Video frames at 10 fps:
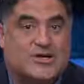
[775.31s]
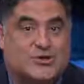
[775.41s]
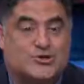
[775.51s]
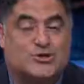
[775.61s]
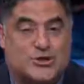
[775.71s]

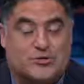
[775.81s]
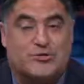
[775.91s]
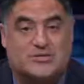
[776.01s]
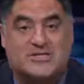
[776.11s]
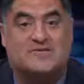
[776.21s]
you should
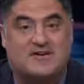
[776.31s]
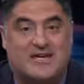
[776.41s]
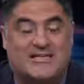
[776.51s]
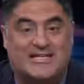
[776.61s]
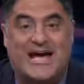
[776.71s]
throw Steve
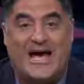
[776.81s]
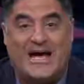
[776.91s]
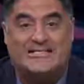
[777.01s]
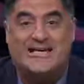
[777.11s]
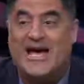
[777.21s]
King's
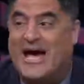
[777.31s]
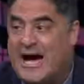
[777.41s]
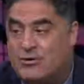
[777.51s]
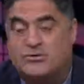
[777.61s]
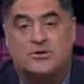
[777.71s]
ass
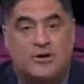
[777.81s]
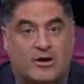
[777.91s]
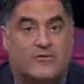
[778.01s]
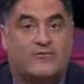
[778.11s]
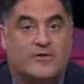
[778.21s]
out
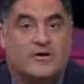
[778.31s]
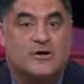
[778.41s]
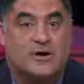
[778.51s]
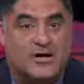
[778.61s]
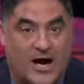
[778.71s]
of
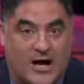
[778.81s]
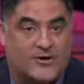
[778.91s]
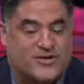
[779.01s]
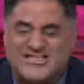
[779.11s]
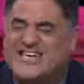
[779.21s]
Congress.